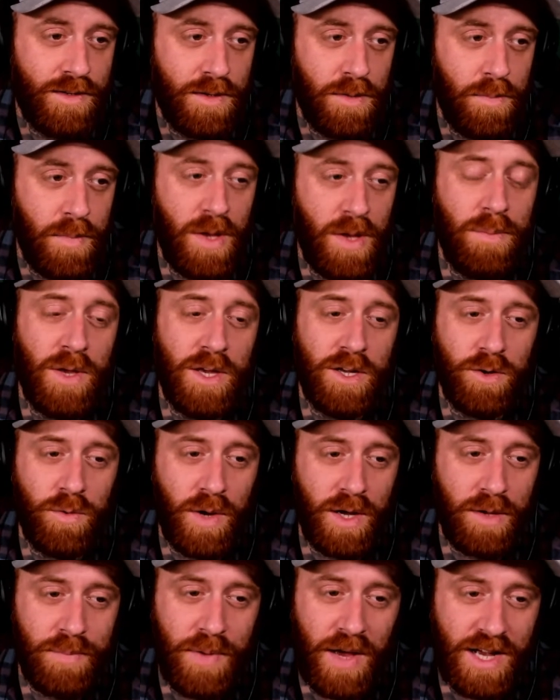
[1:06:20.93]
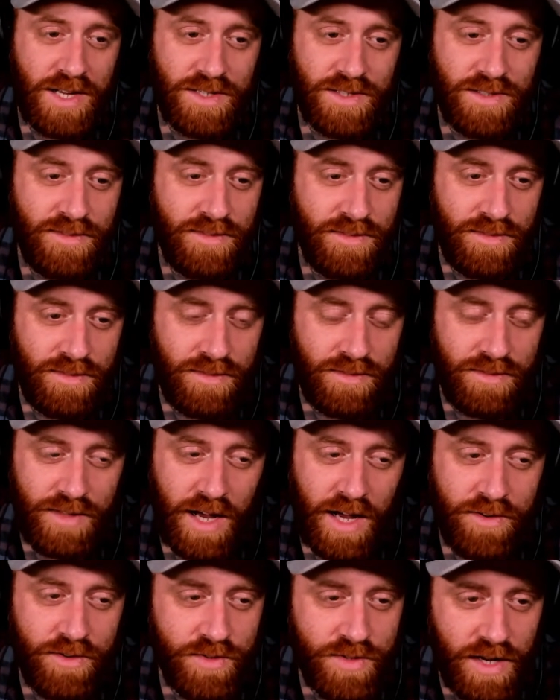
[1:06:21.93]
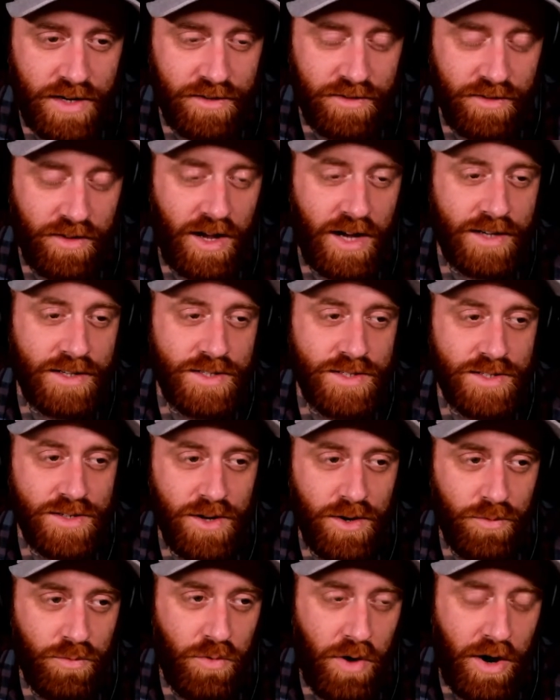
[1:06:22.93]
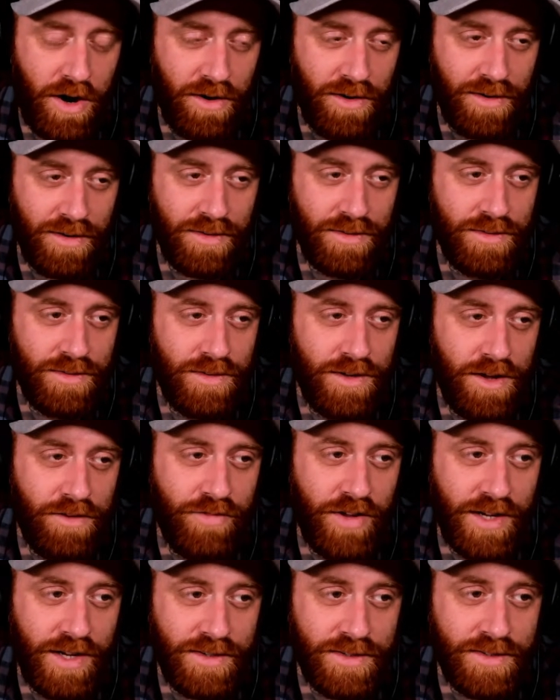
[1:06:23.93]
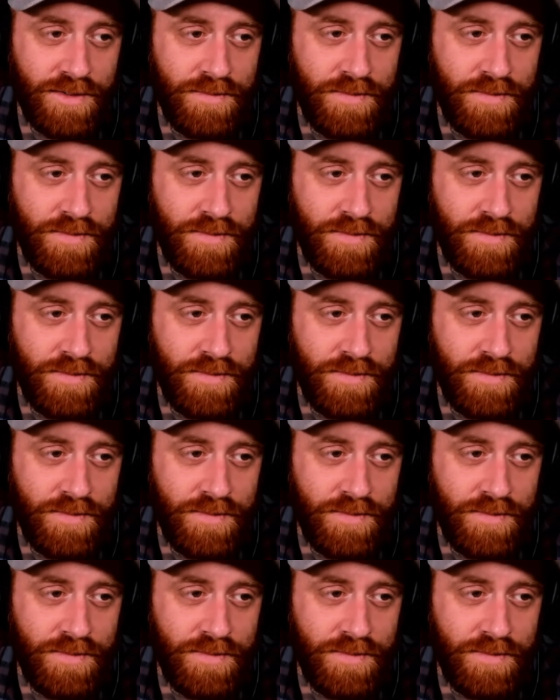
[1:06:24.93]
Me being awake past 9 or 10 o'clock is a rare event.